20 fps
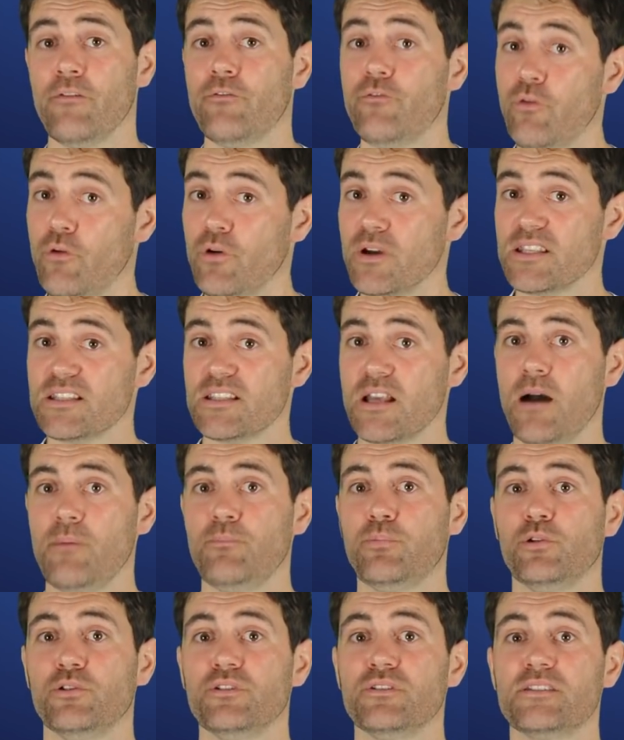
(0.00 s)
For
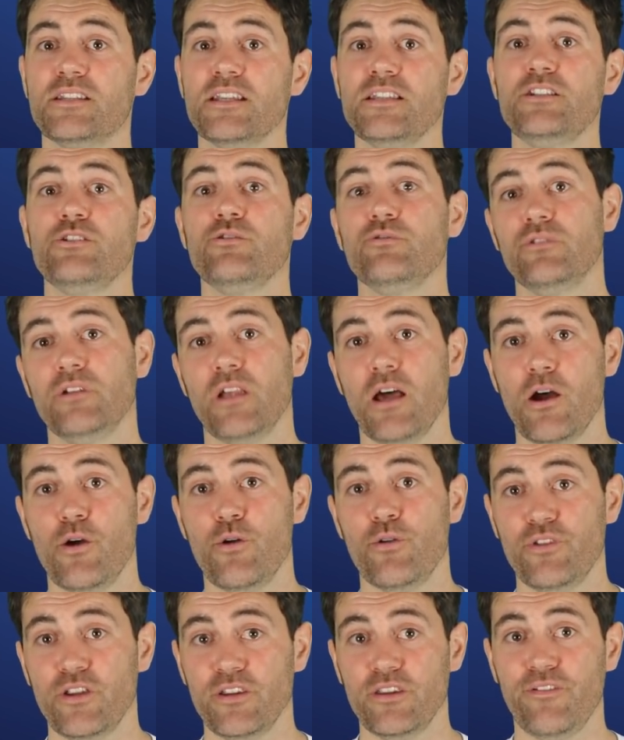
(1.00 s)
example, did you
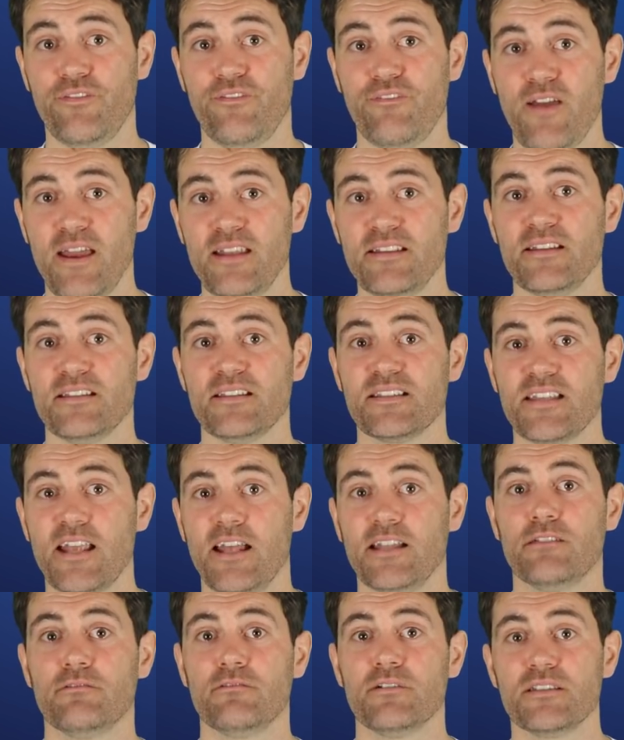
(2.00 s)
know that the Fed
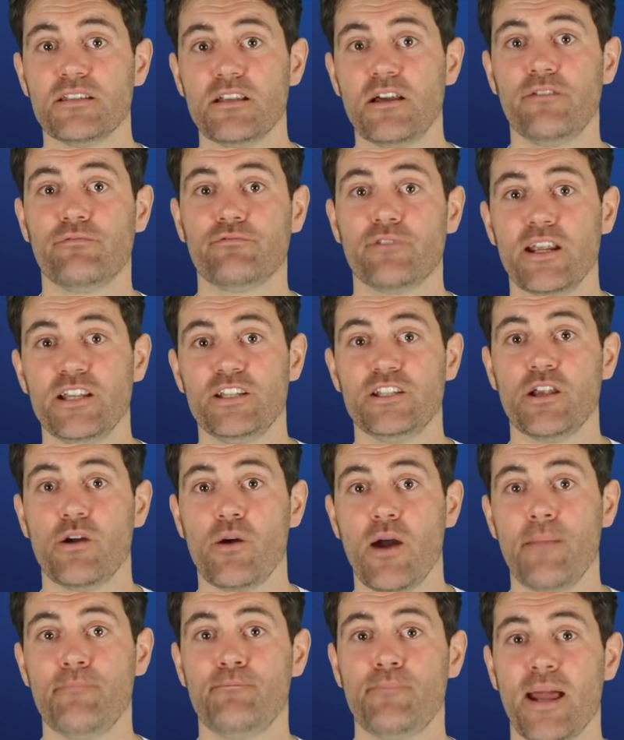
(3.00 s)
set the reserve
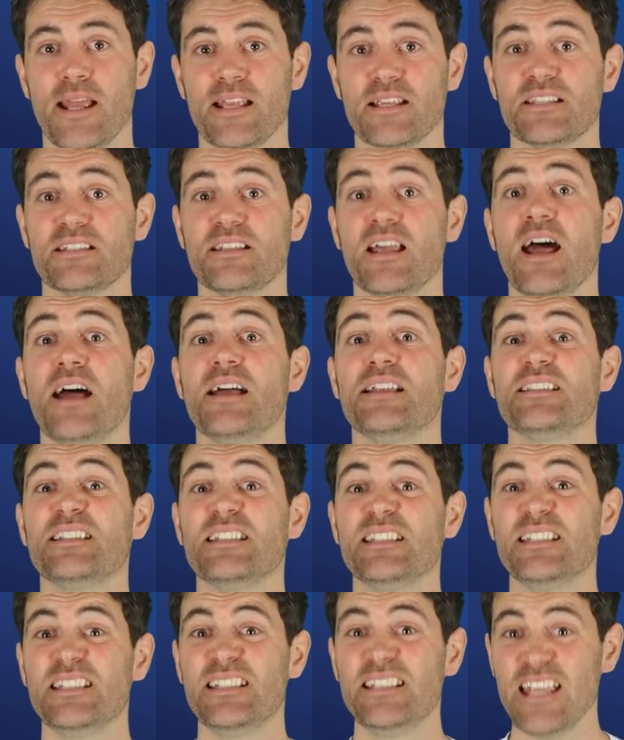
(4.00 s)
ratio at banks
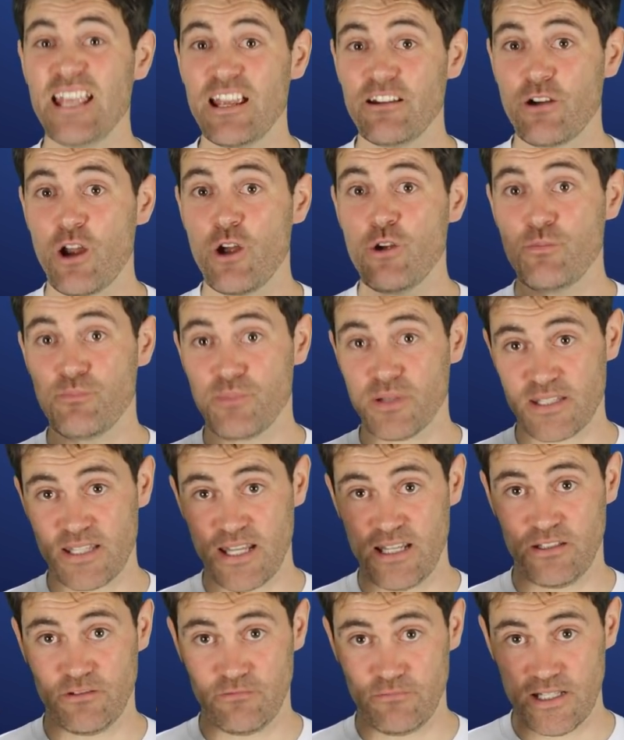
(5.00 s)
to
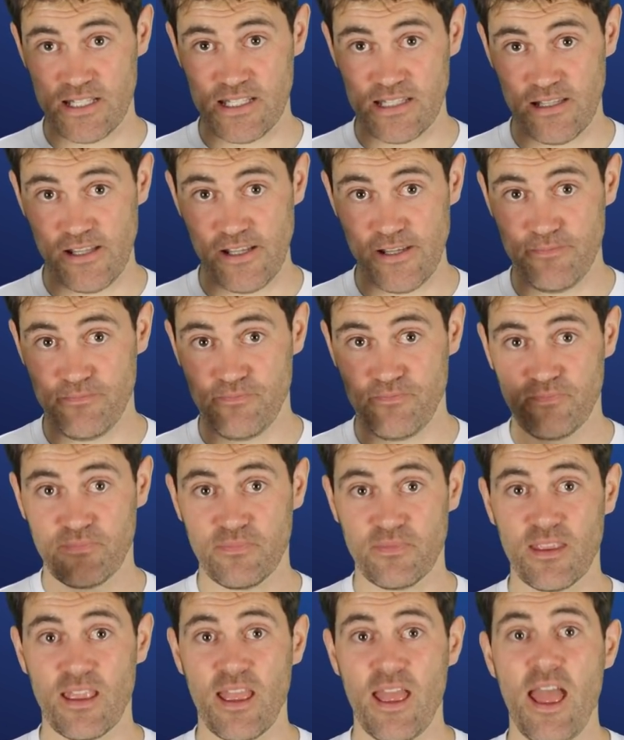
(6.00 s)
0% recently.
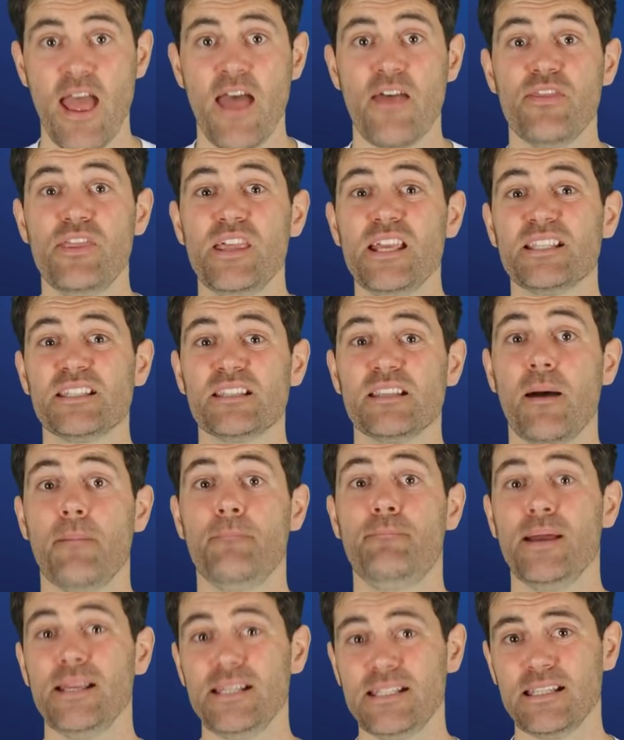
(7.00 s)
This
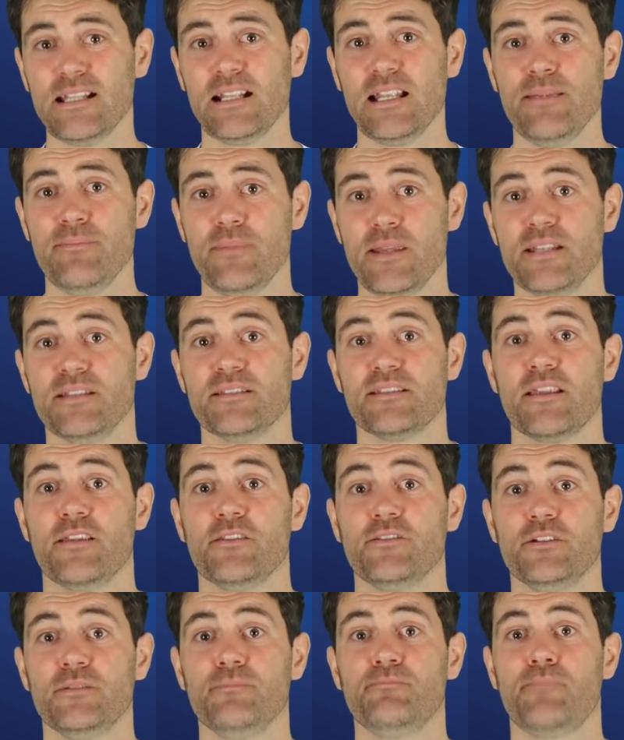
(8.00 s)
basically
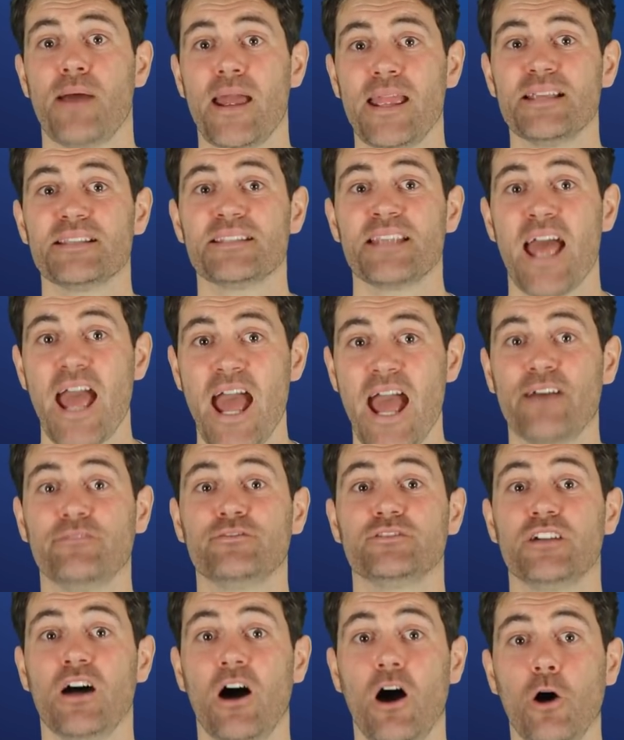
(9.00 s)
means that banks
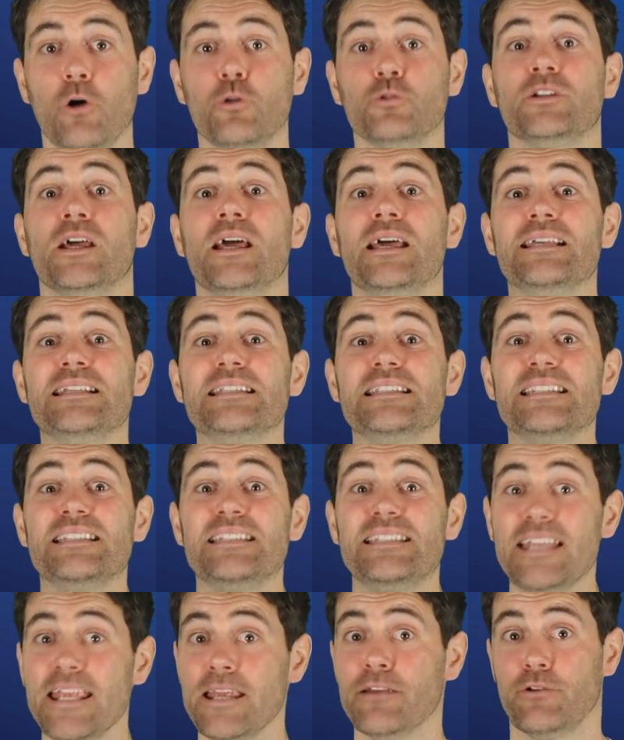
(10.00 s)
have to hold
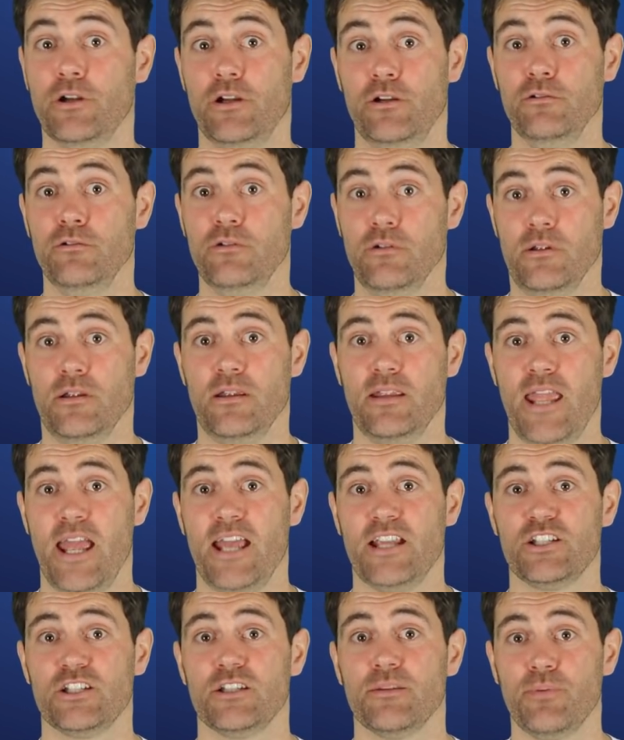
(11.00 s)
zero
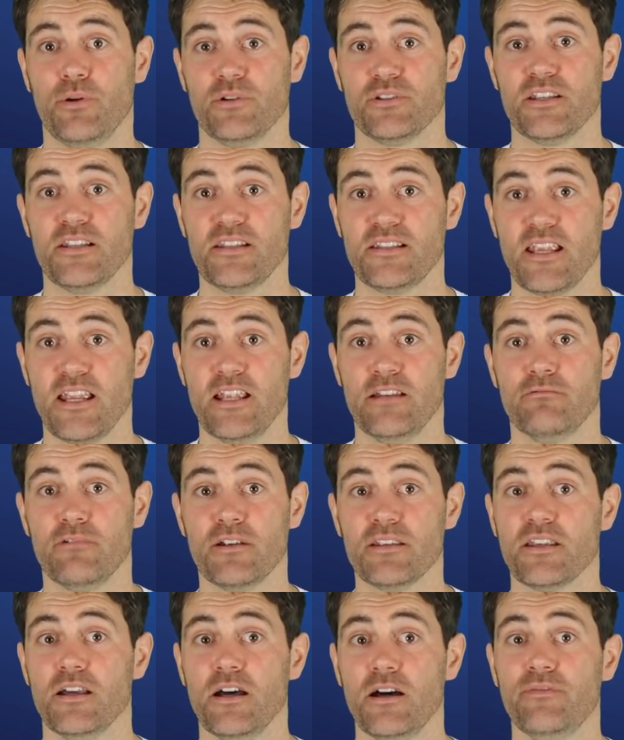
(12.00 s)
cash deposits in
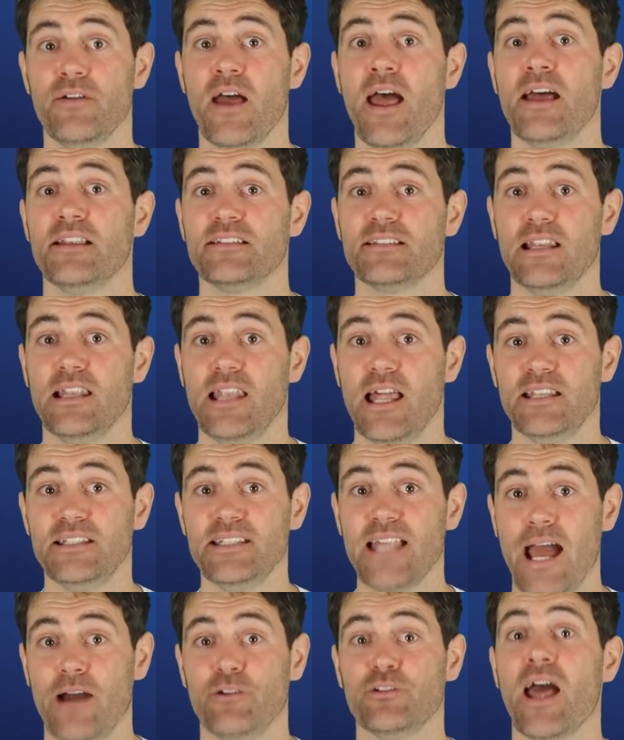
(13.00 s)
reserve to
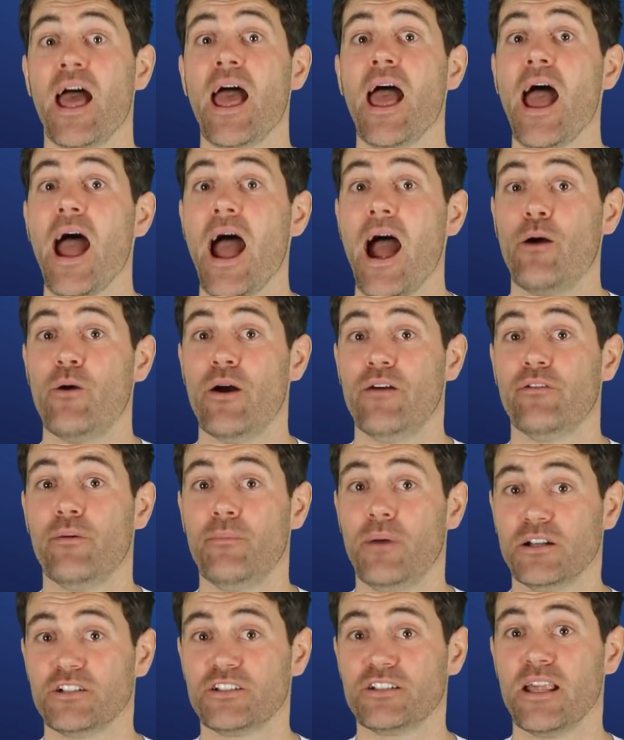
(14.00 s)
lend out
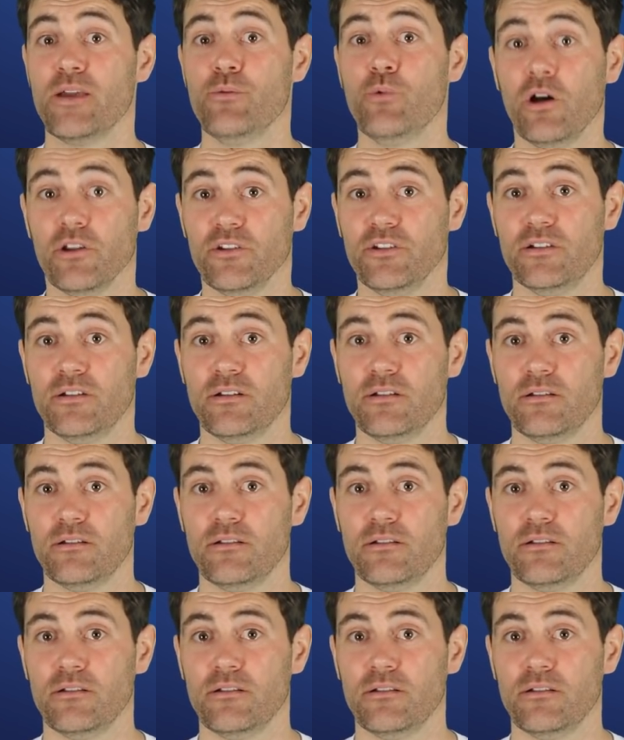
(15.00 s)
however much they want.